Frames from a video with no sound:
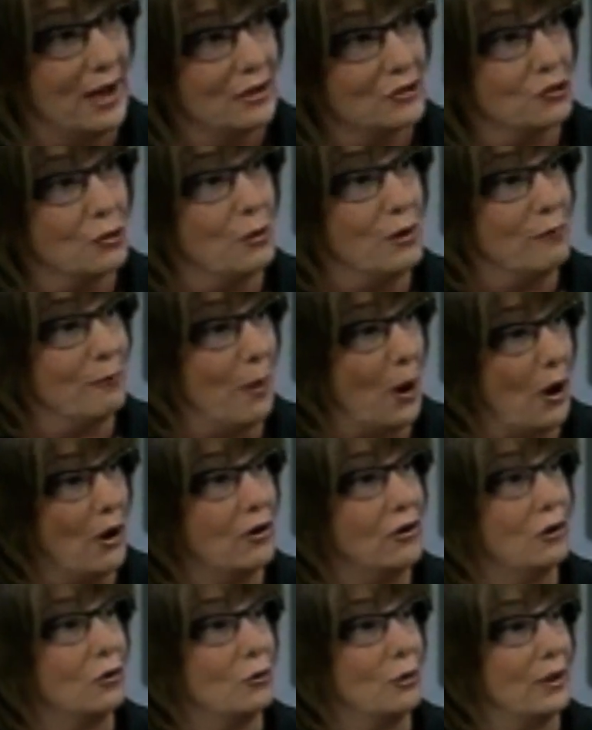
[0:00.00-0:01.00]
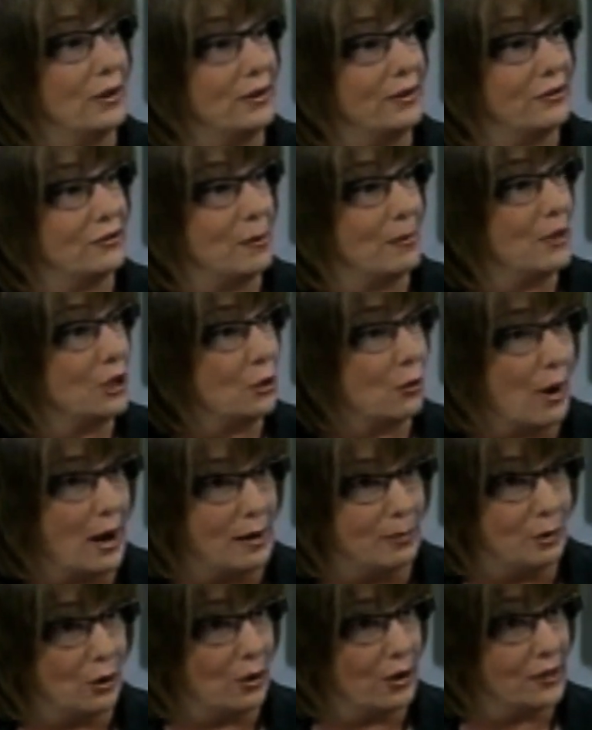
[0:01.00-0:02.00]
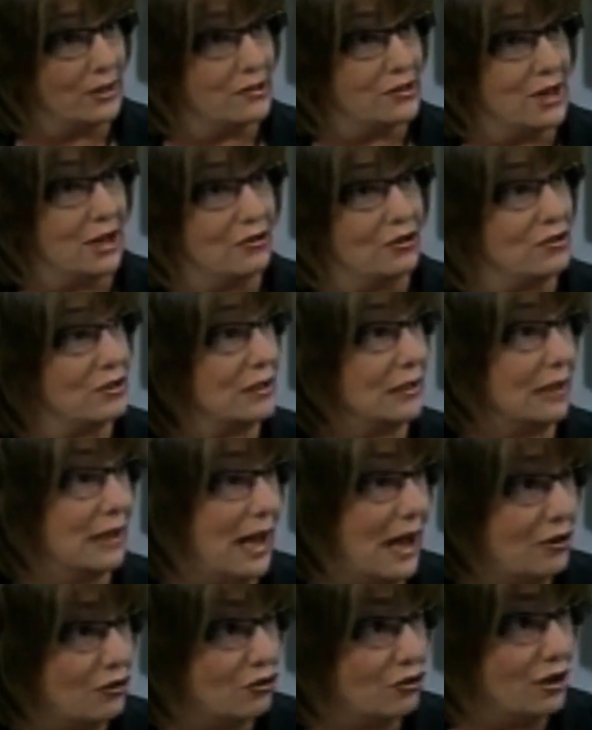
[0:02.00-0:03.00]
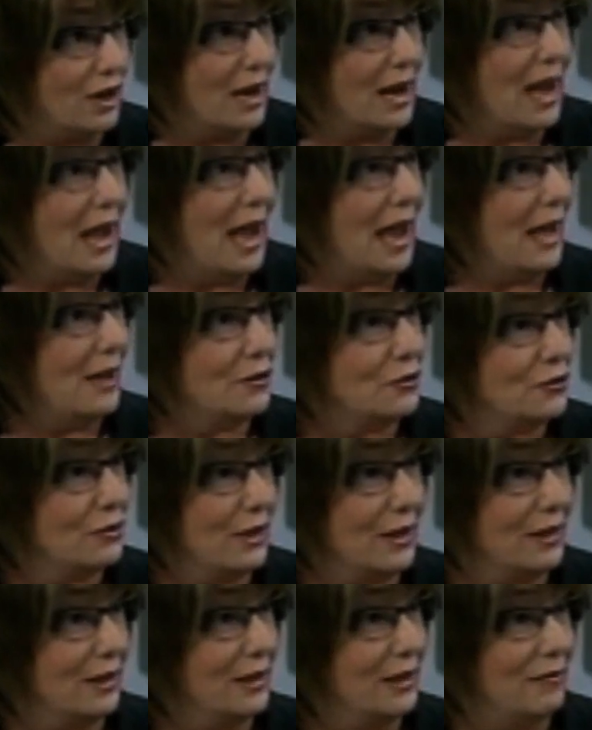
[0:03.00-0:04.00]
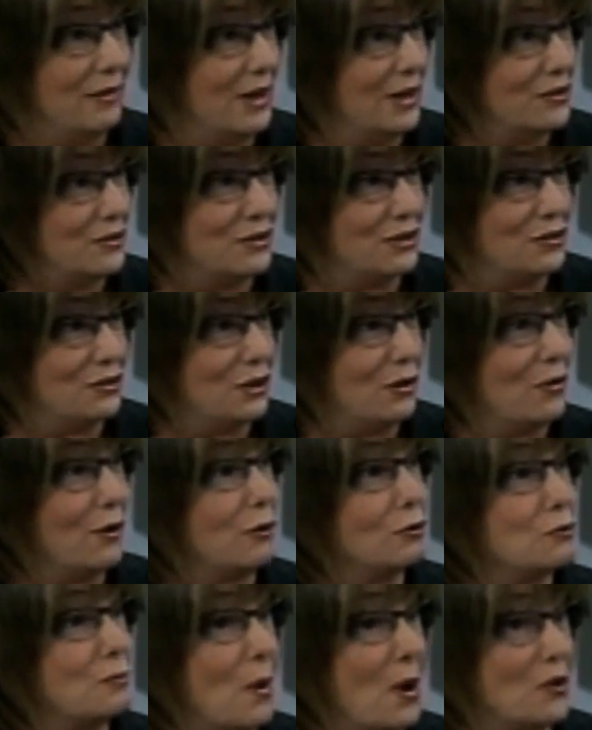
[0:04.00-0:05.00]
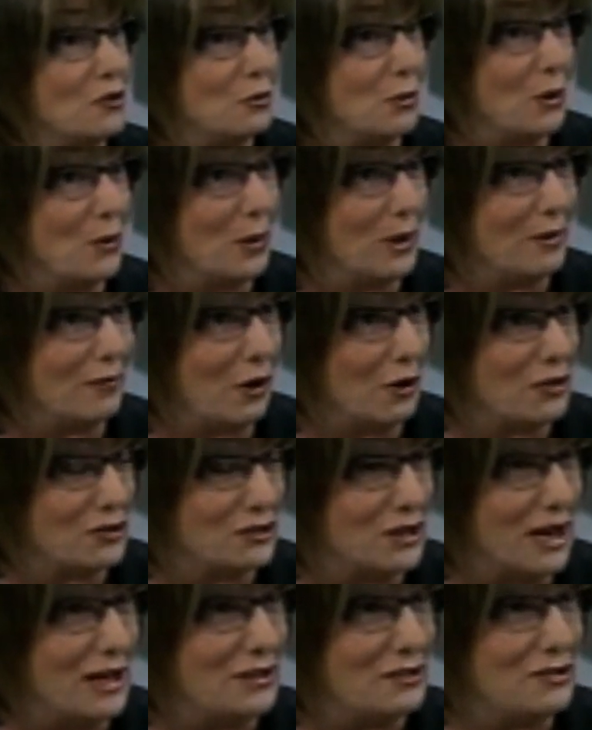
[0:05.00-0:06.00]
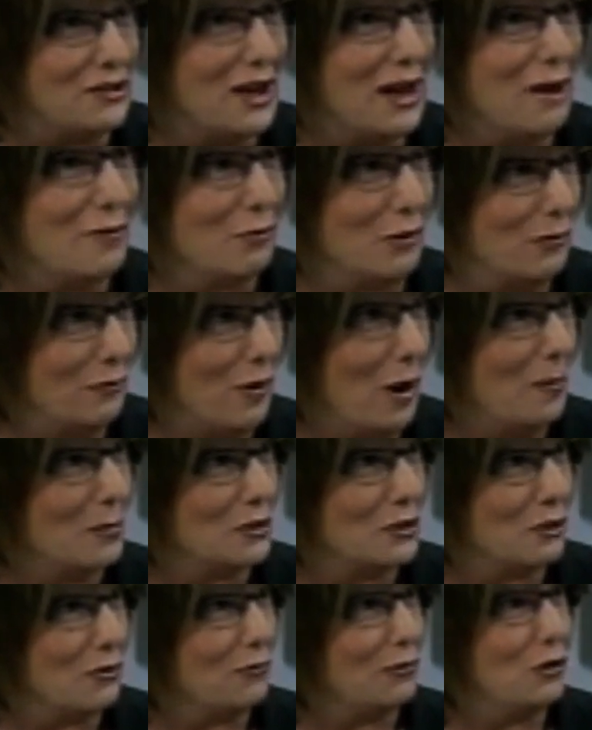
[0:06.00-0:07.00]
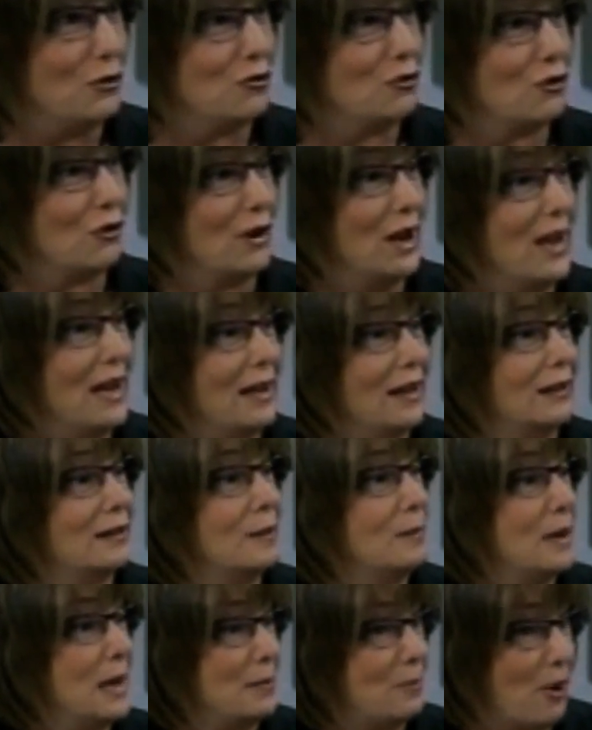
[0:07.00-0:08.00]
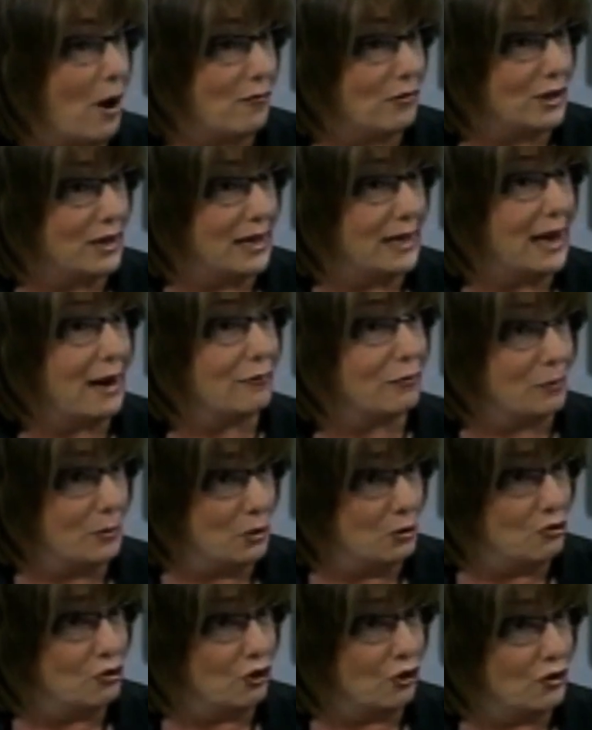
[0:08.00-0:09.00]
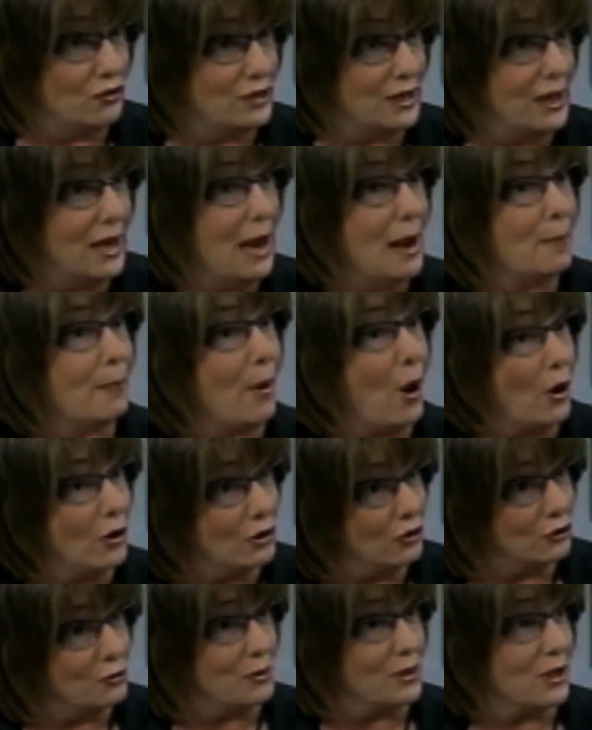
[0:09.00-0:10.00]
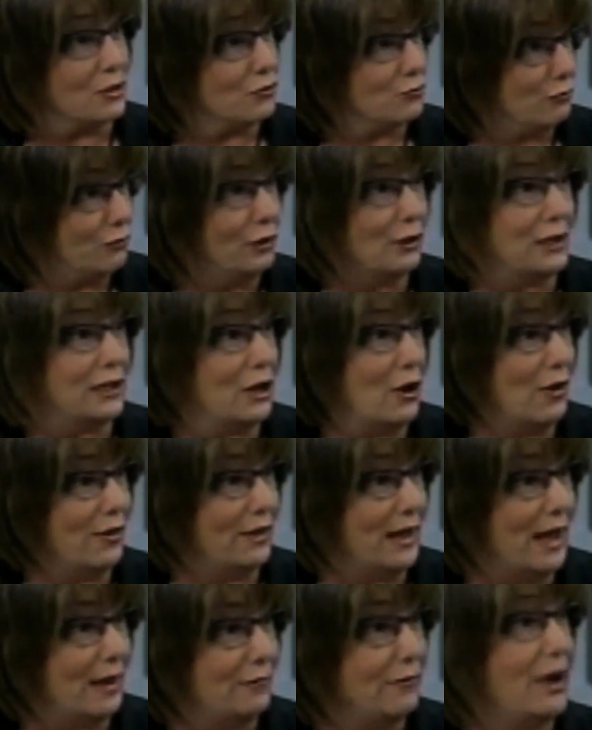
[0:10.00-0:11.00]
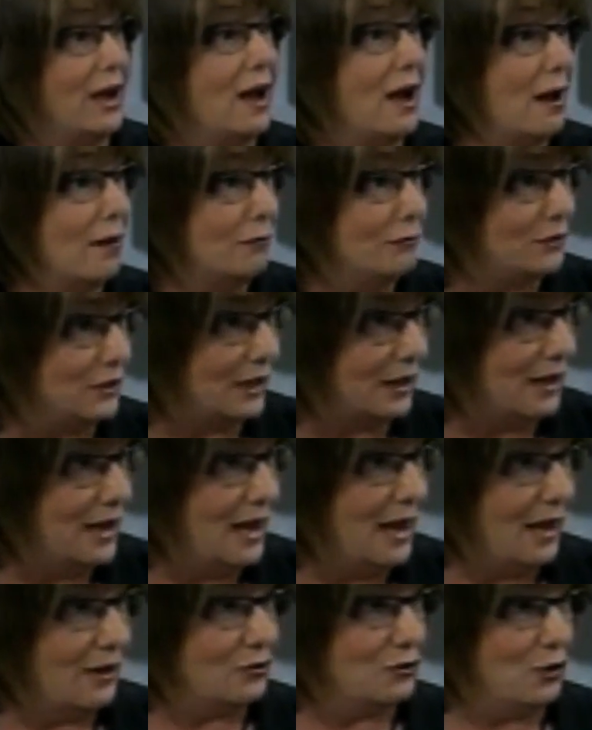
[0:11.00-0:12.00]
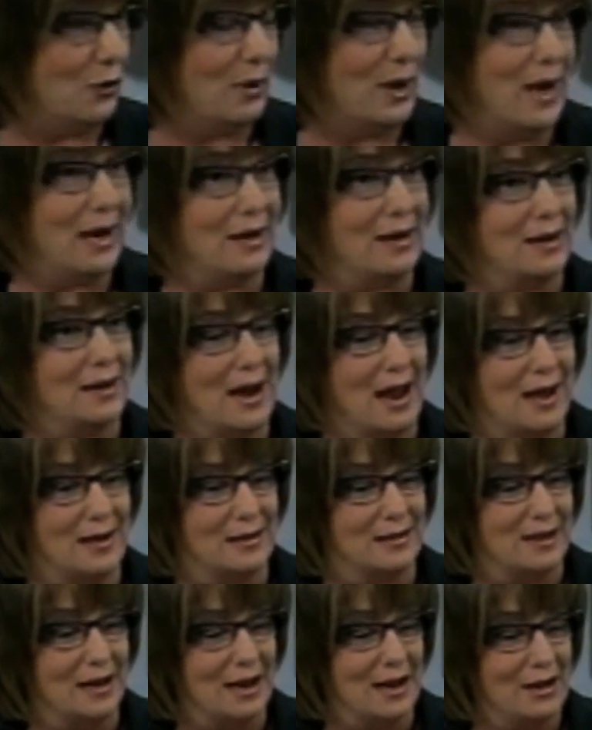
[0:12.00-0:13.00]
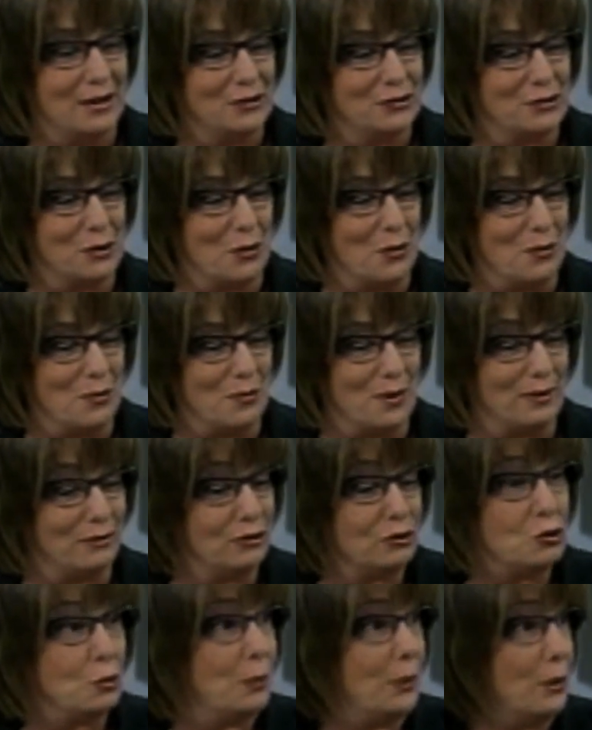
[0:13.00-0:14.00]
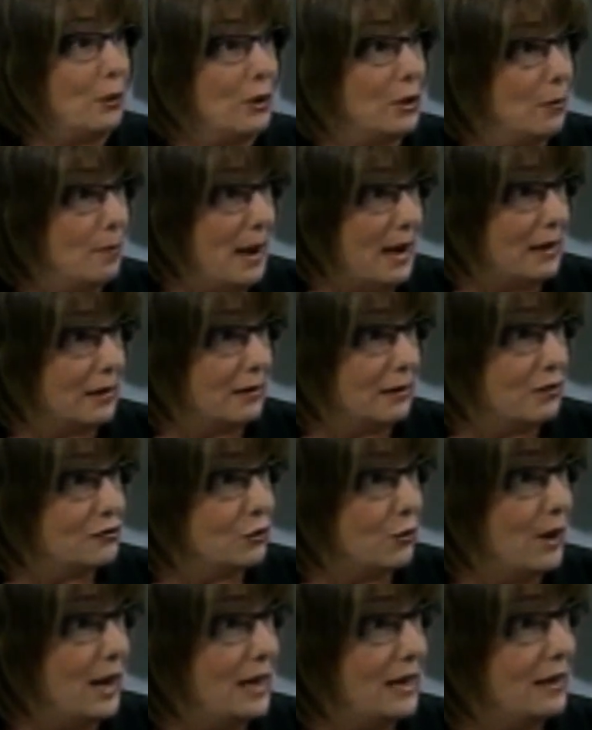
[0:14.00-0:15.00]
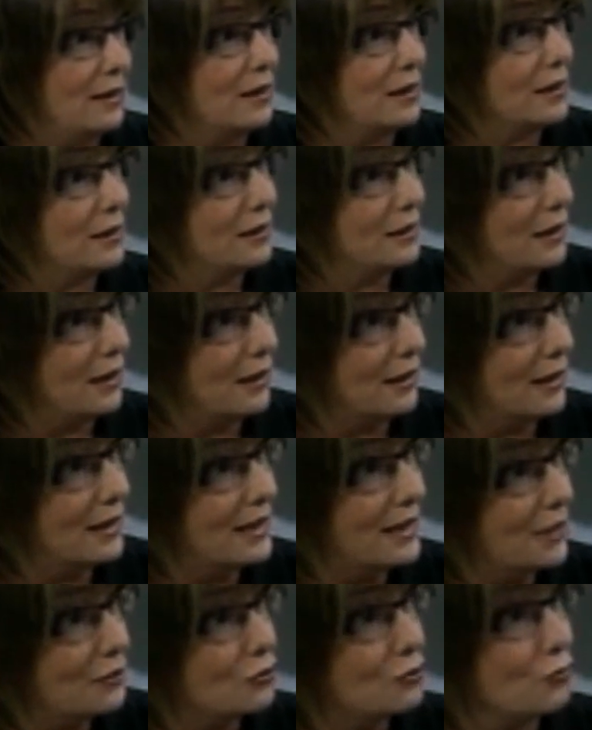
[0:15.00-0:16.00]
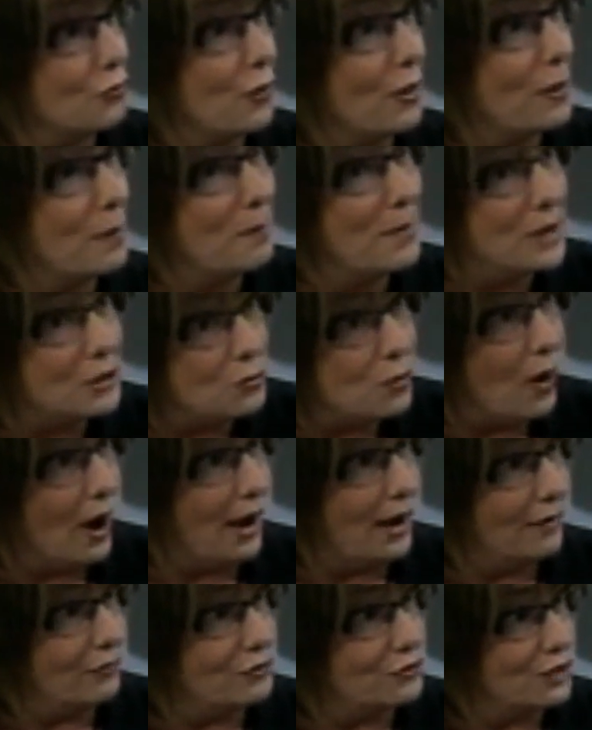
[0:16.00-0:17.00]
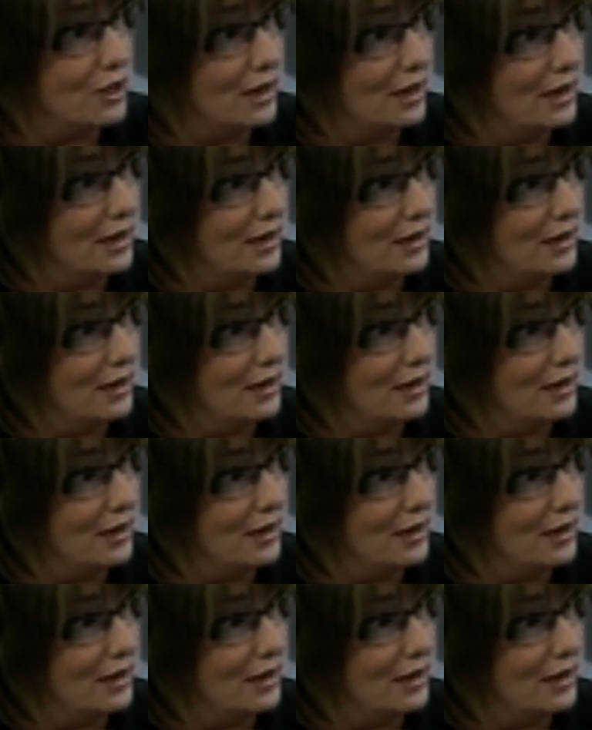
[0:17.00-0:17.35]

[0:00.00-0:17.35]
So we've partnered with some incredible organizations. Lush has given us this year, they're sponsoring one of our sites for the Farmers of the Future. Eliminate Poverty Now from New Jersey partners with us fully on that. Vyahavta has donated. And so Superior Medical has donated kits for the midwives.